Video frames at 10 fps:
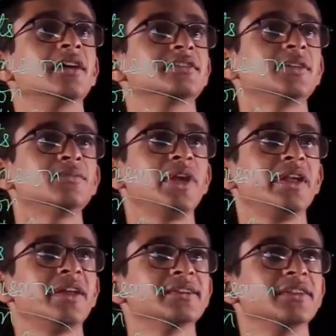some
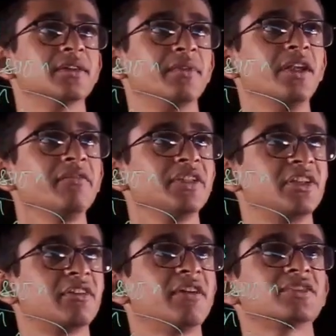areas in the building which
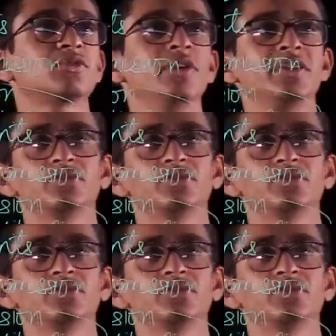requires cooling.